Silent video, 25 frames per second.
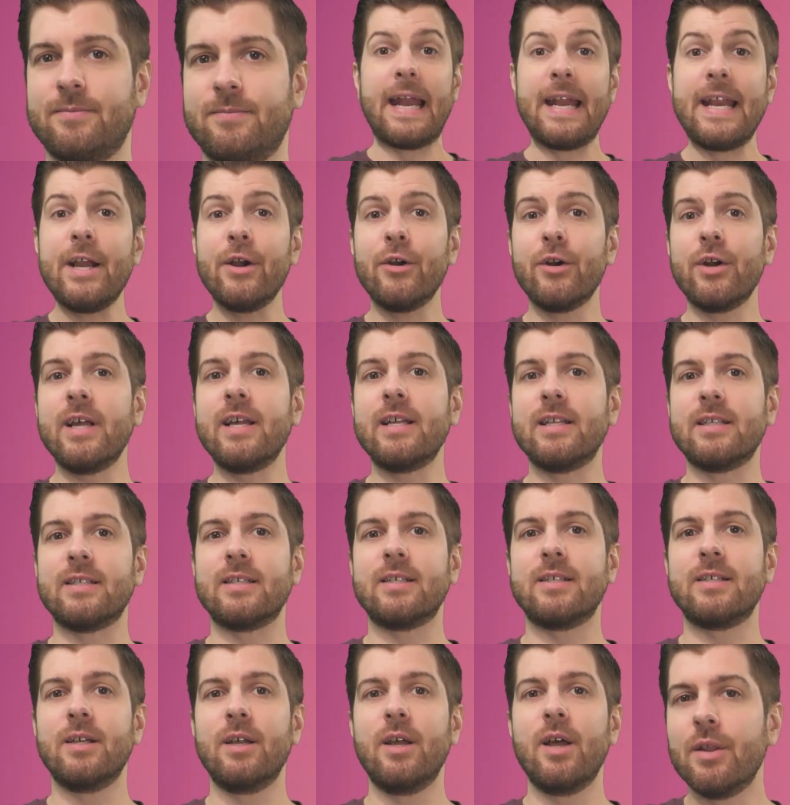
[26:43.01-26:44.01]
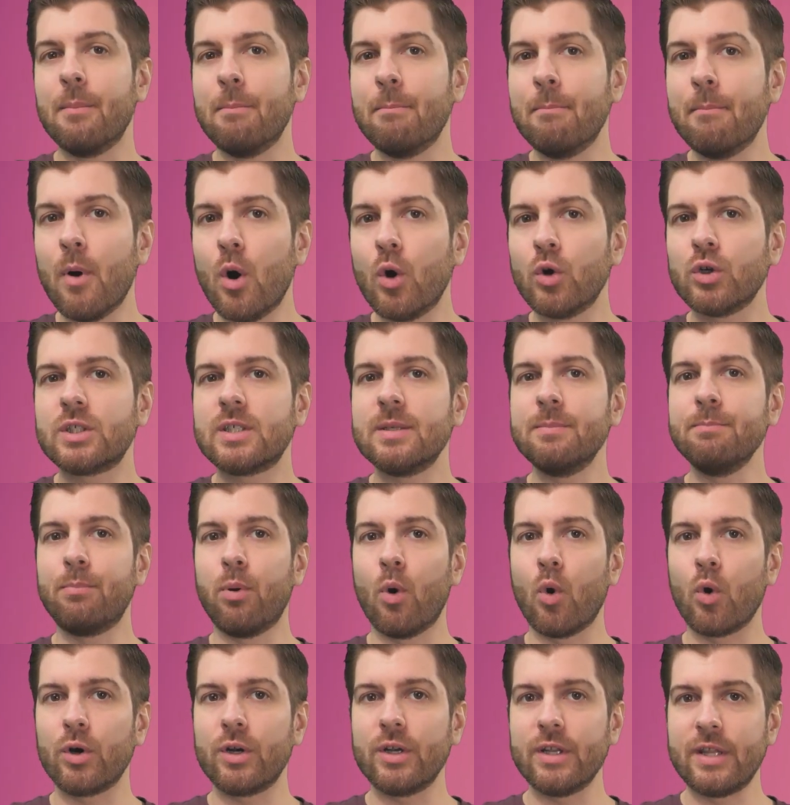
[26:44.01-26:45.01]
And here it is. The most
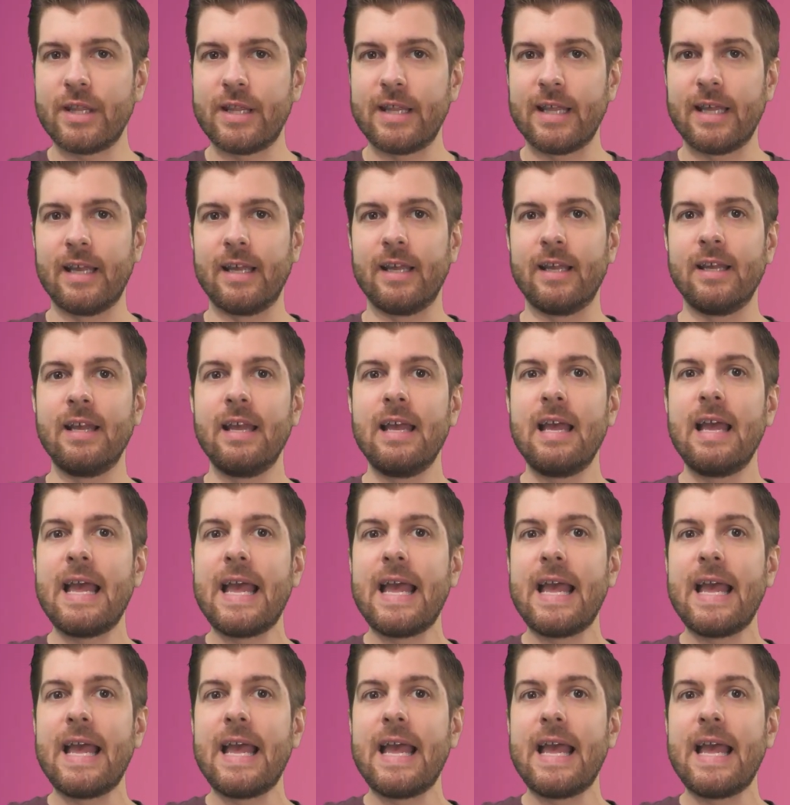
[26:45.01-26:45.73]
important thing